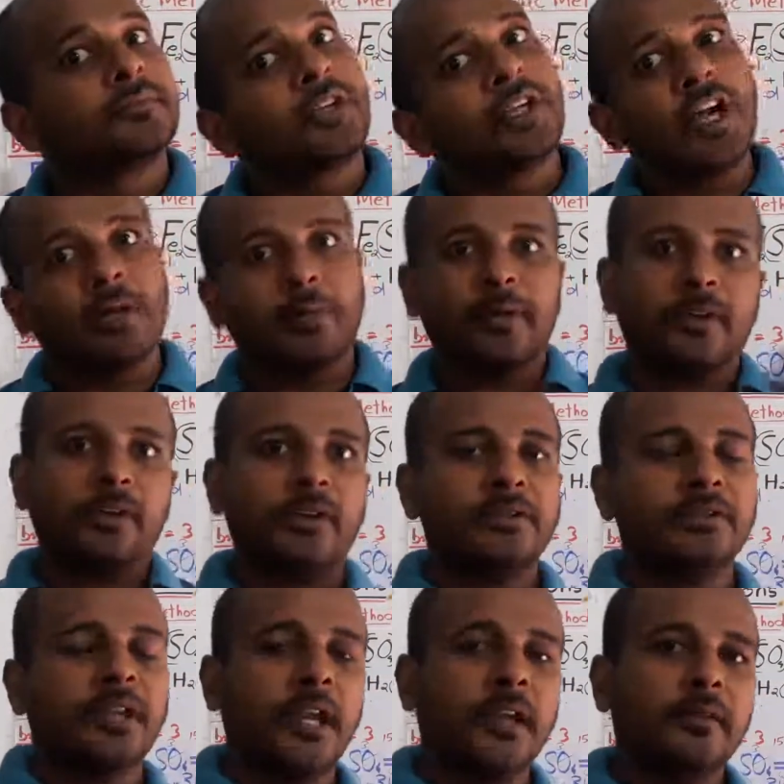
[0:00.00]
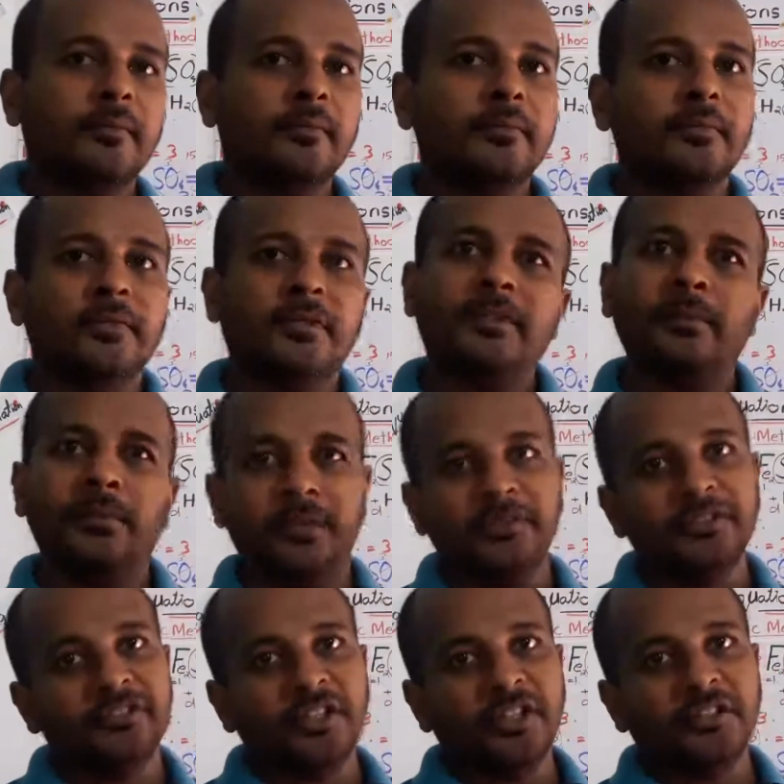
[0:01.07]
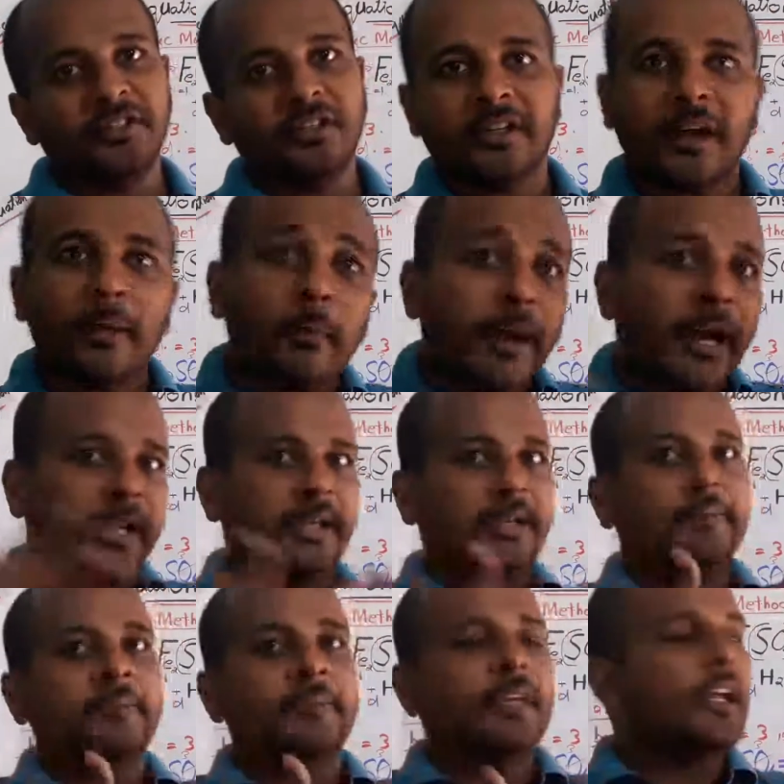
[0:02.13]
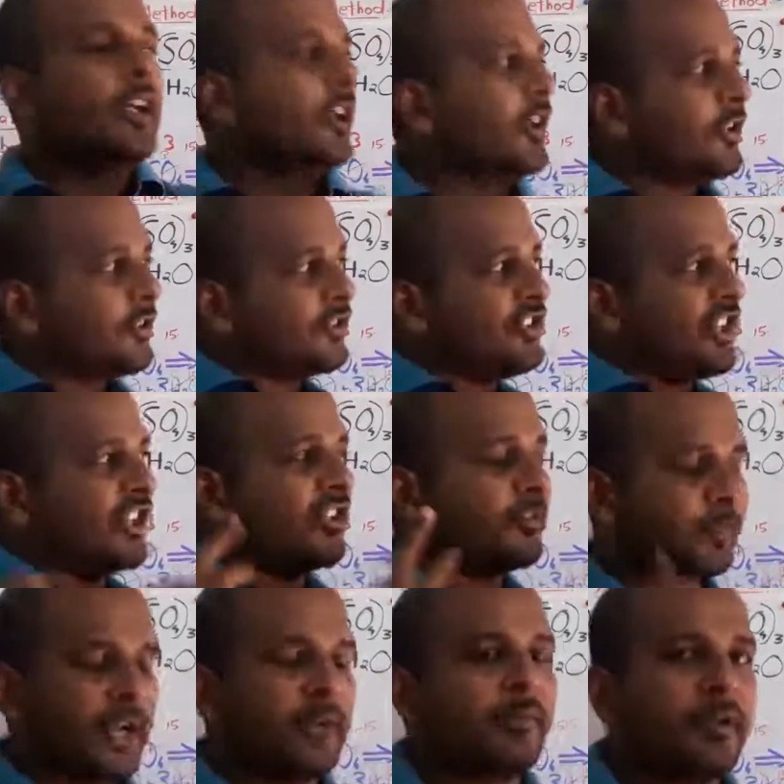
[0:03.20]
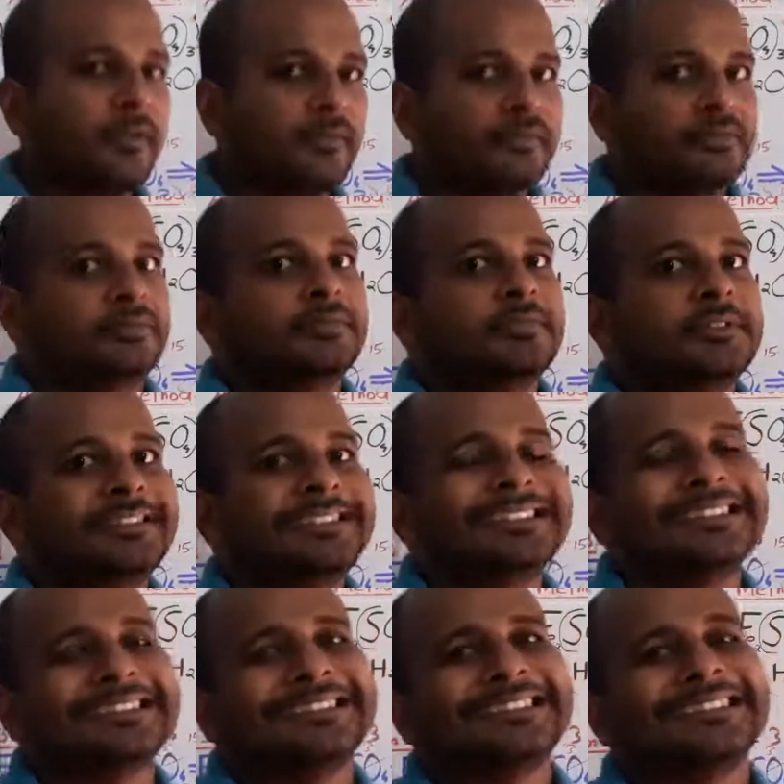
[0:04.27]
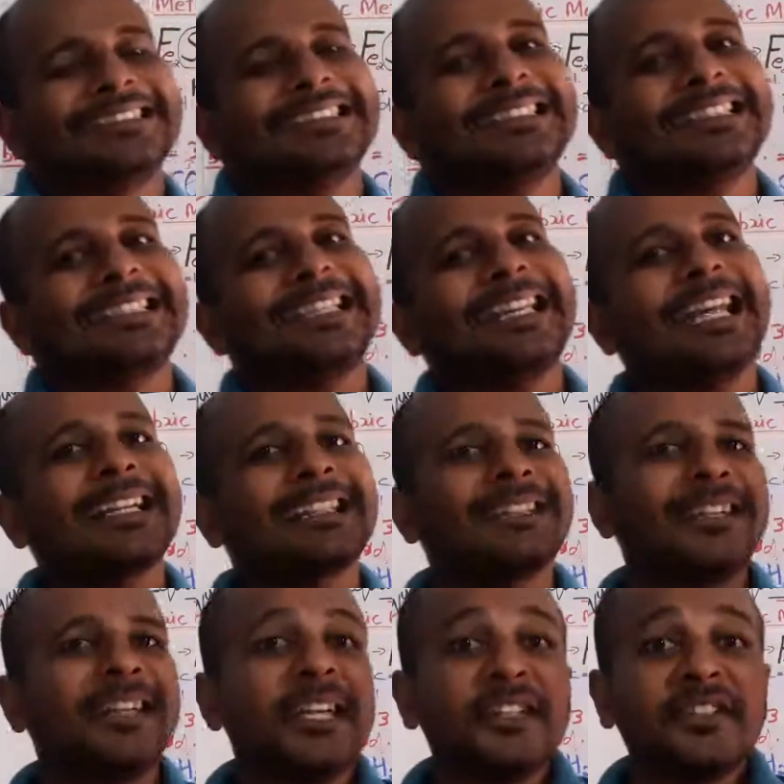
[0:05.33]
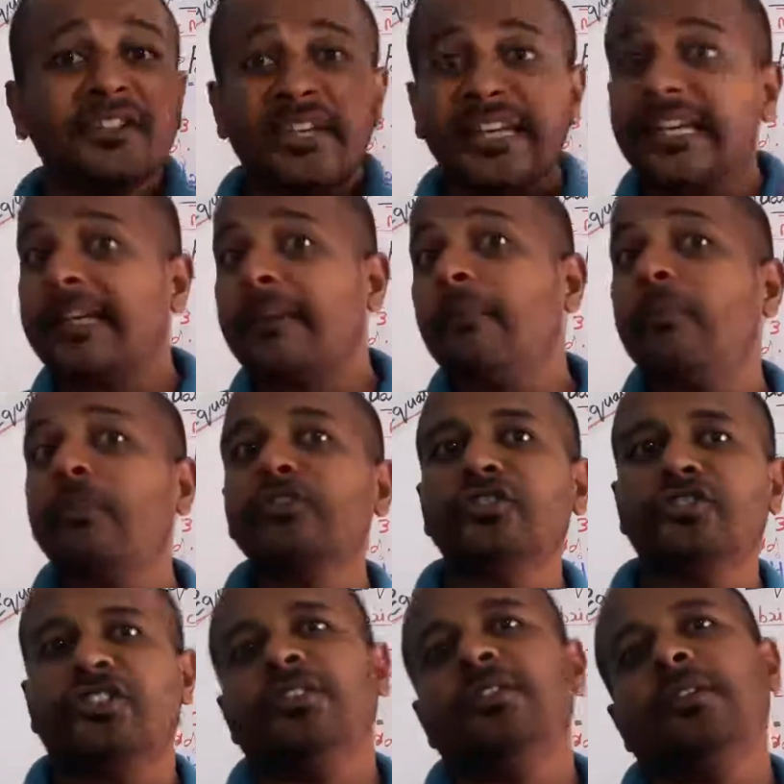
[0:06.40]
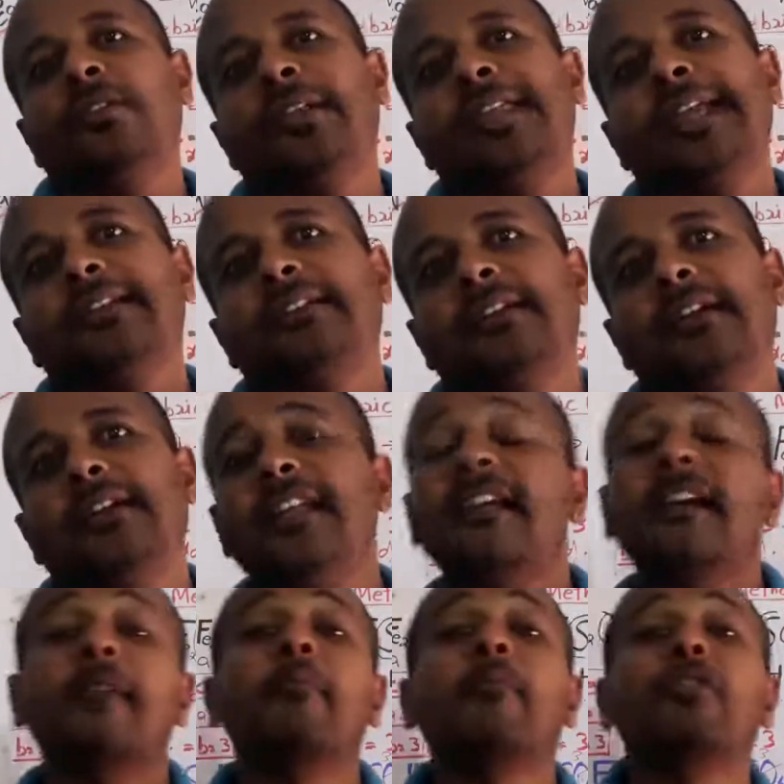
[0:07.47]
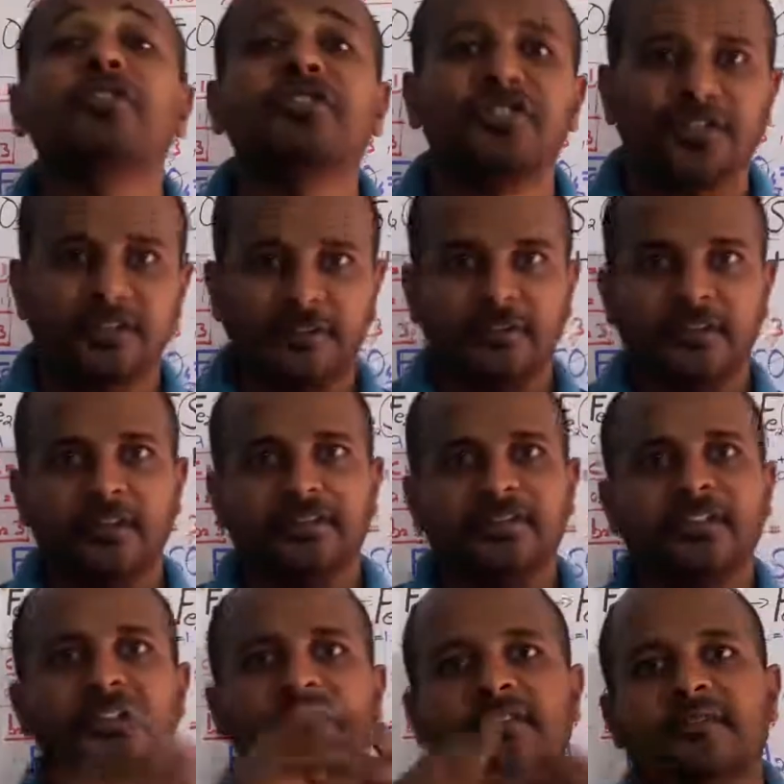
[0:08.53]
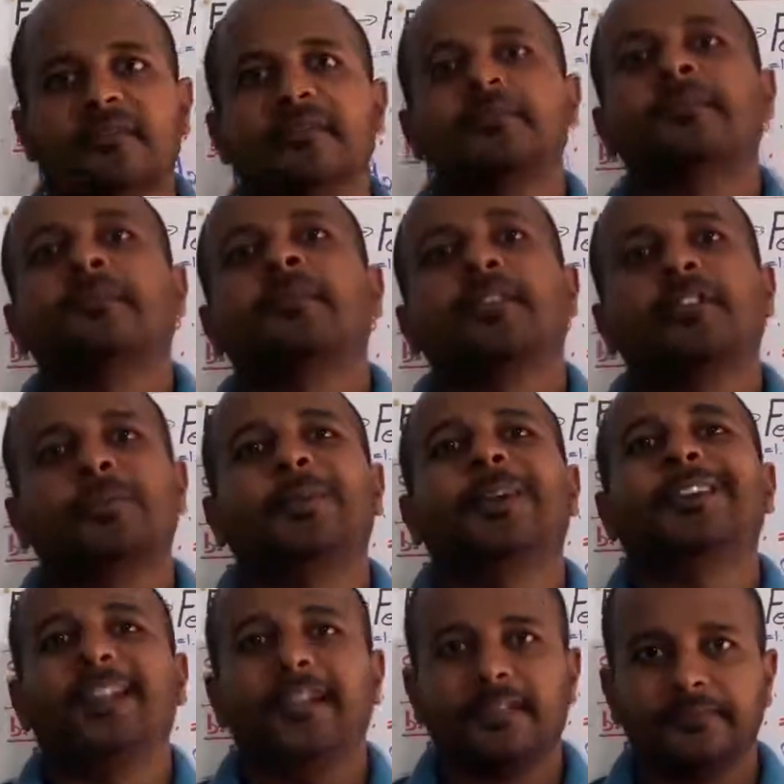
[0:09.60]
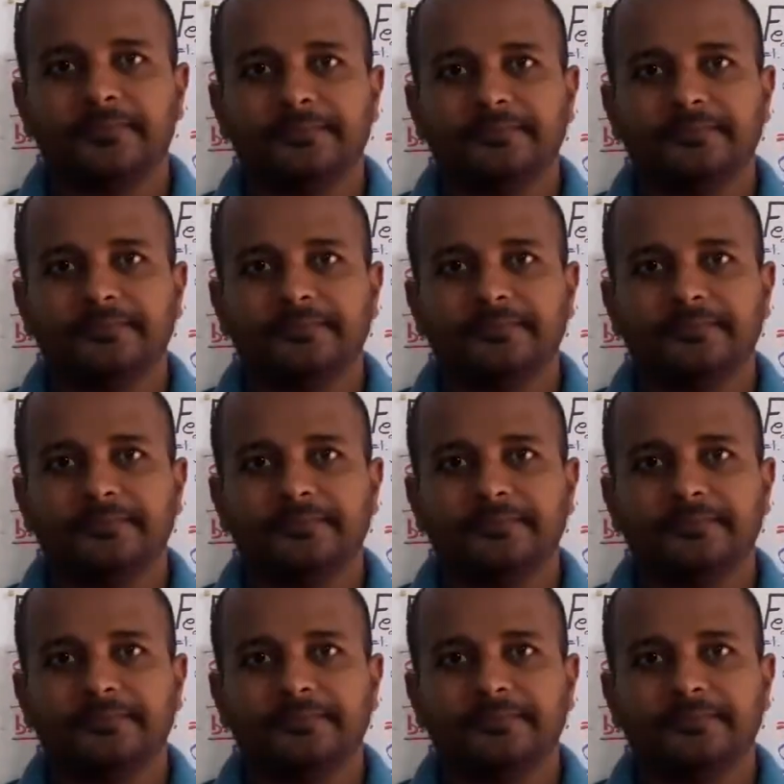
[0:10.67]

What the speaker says: Carbon dioxide. Simple, isn't it? Combining. The second type of reaction is decomposition reaction. Decomposition is splitting.